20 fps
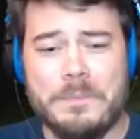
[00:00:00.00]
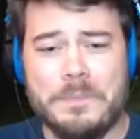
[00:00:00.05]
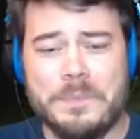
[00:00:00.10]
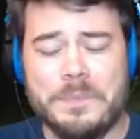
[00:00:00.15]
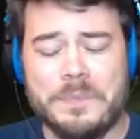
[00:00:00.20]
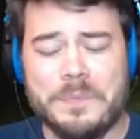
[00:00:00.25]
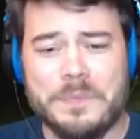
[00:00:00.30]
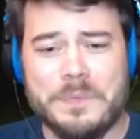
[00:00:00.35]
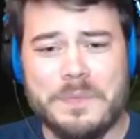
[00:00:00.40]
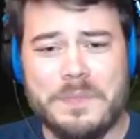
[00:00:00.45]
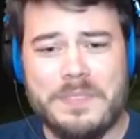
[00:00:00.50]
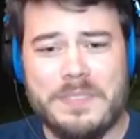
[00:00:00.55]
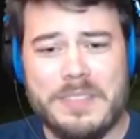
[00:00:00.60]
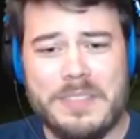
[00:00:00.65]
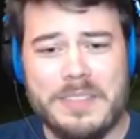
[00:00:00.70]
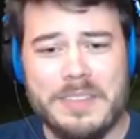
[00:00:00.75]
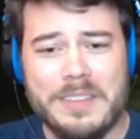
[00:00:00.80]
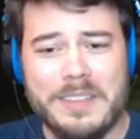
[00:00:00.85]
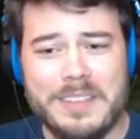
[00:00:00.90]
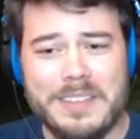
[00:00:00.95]

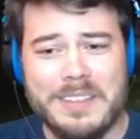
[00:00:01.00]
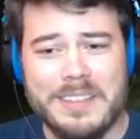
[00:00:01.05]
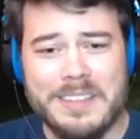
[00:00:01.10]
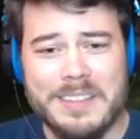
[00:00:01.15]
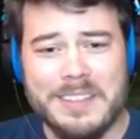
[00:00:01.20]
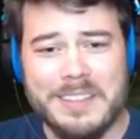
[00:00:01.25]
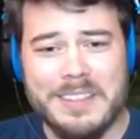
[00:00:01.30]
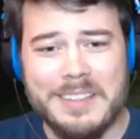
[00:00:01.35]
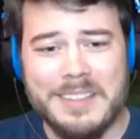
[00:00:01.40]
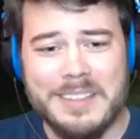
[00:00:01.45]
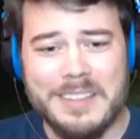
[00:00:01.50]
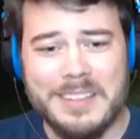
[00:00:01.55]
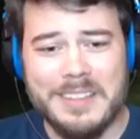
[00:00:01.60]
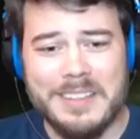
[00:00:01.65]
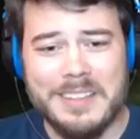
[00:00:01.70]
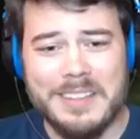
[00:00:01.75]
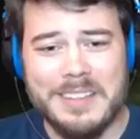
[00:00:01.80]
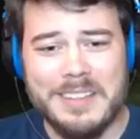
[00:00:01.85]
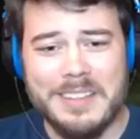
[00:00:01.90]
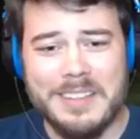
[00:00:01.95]
Nothing is said.